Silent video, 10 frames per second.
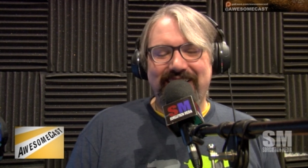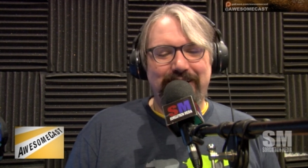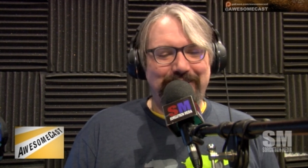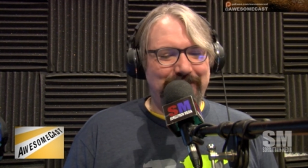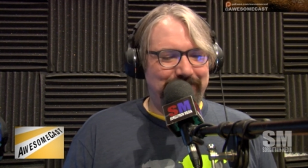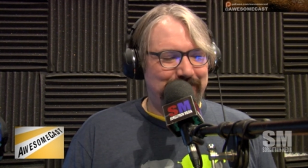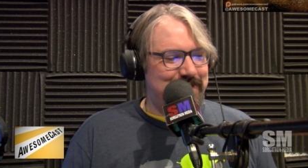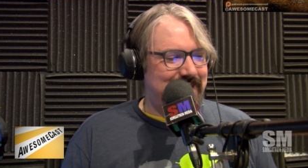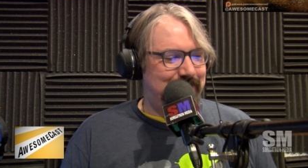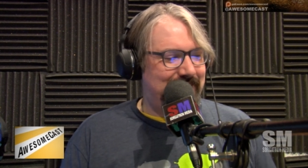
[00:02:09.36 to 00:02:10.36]
when it
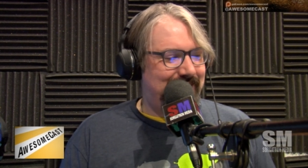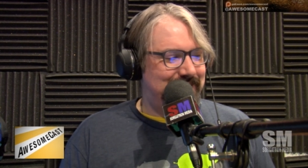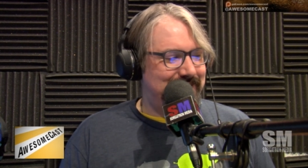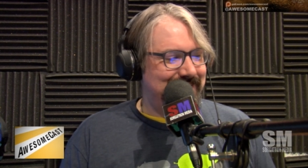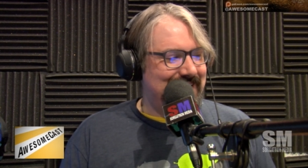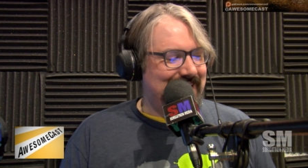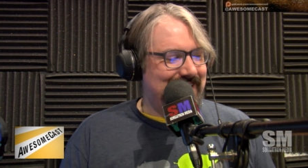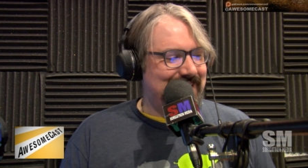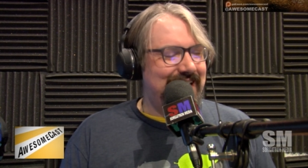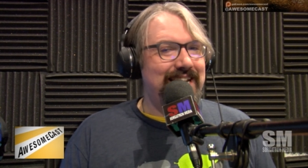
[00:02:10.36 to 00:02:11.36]
first came out,
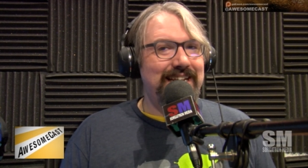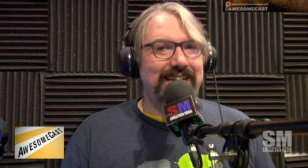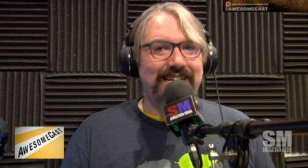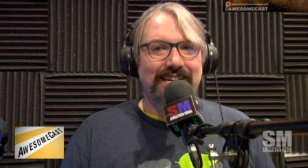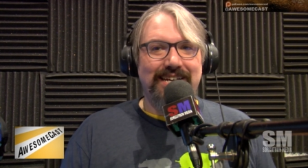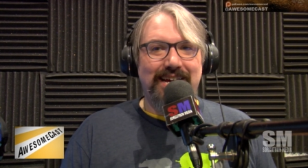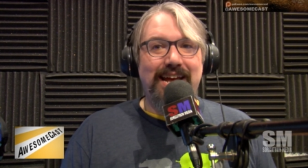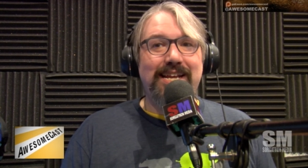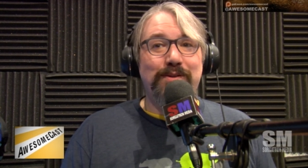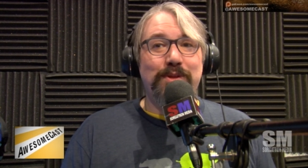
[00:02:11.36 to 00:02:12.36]
and ending
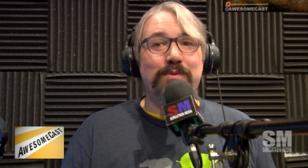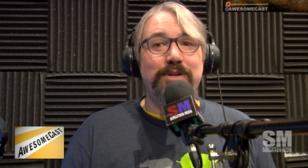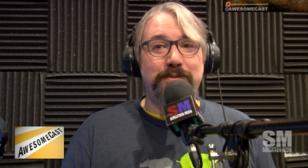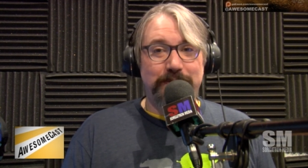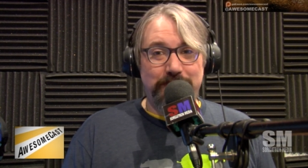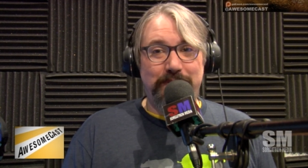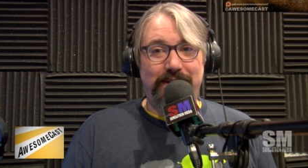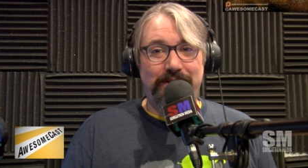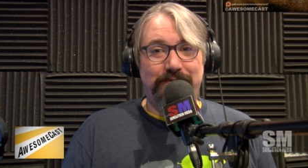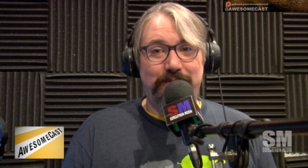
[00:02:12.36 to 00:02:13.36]
ending with Christmas
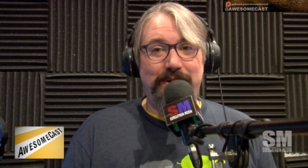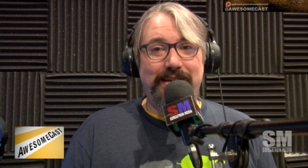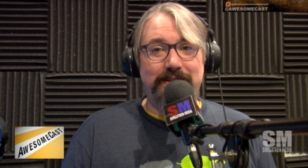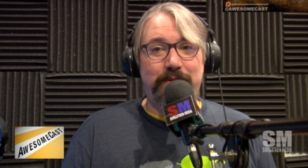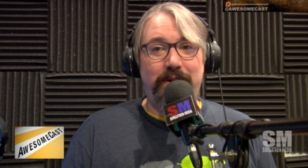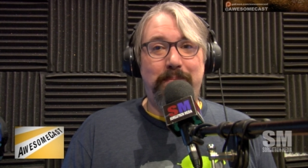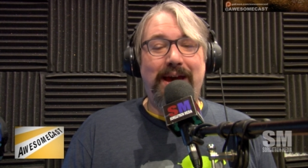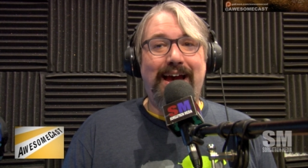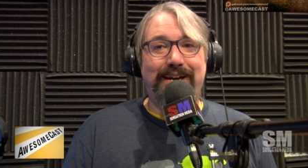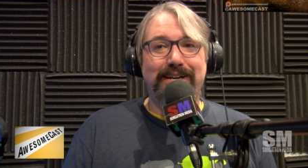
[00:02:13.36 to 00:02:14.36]
apparently for me as I went back.